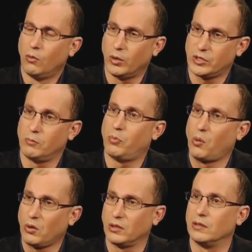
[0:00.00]
What's
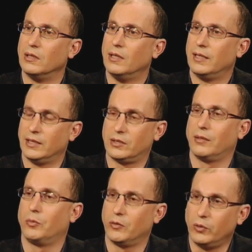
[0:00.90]
important is
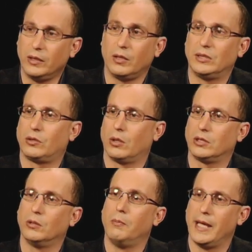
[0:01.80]
that we really start
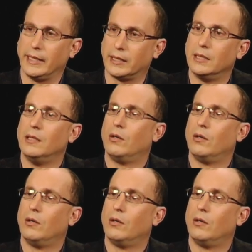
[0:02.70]
to make